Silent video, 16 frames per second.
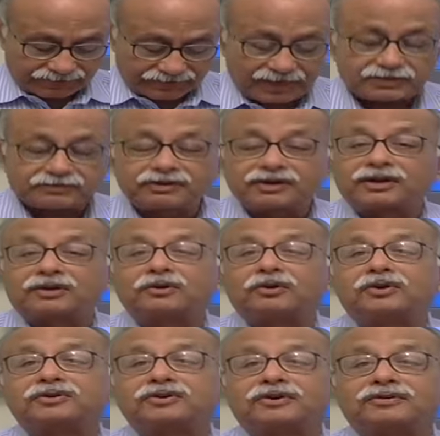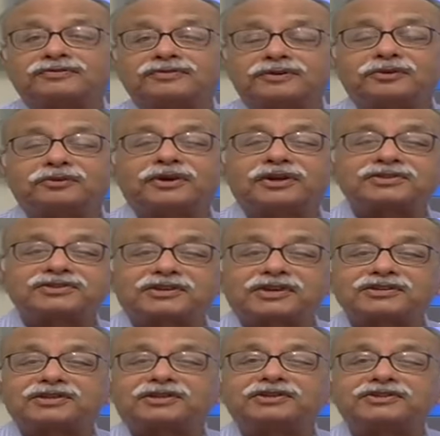that's where a lot of
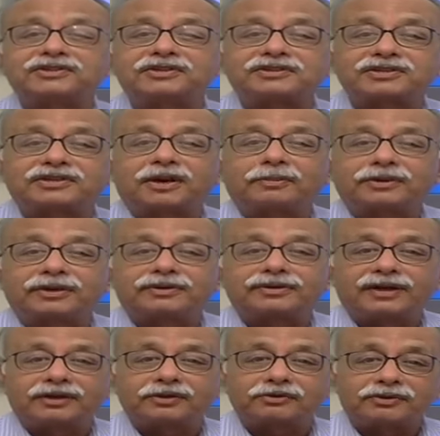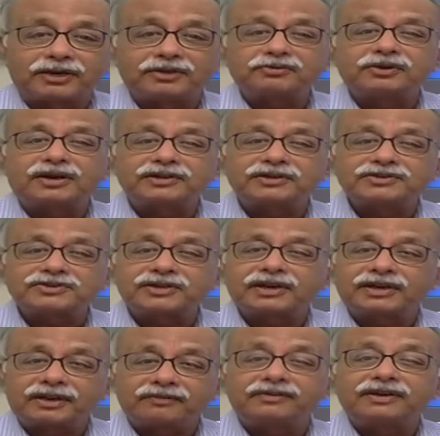extra skill sets come in, and you get to
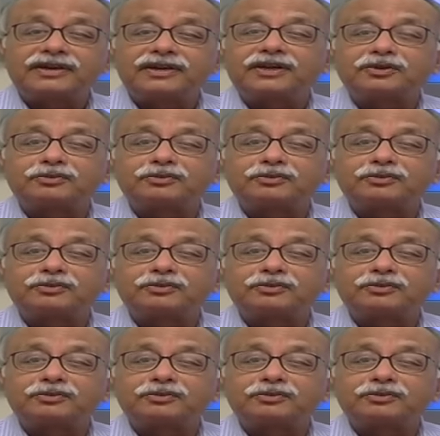understand every day.